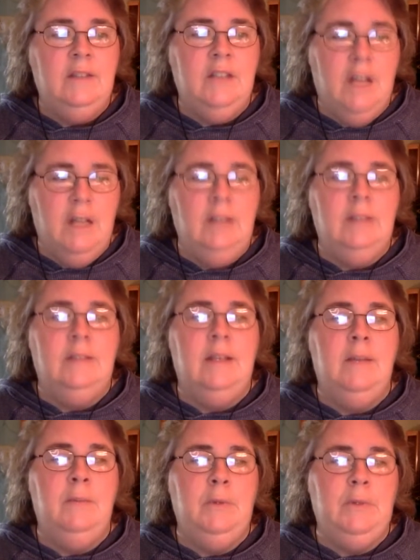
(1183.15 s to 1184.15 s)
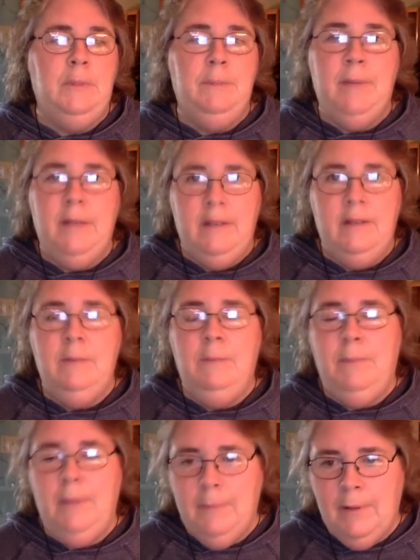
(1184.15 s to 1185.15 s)
tallest, and most abundant
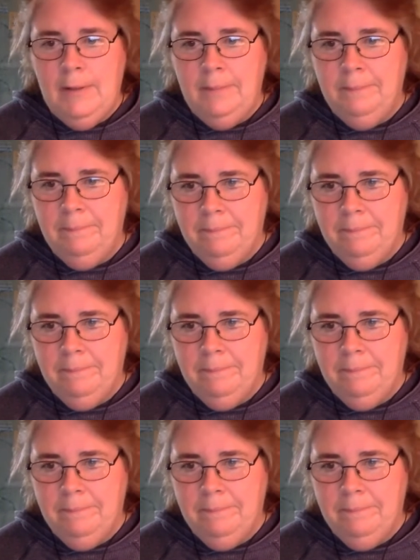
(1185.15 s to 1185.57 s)
bee balm.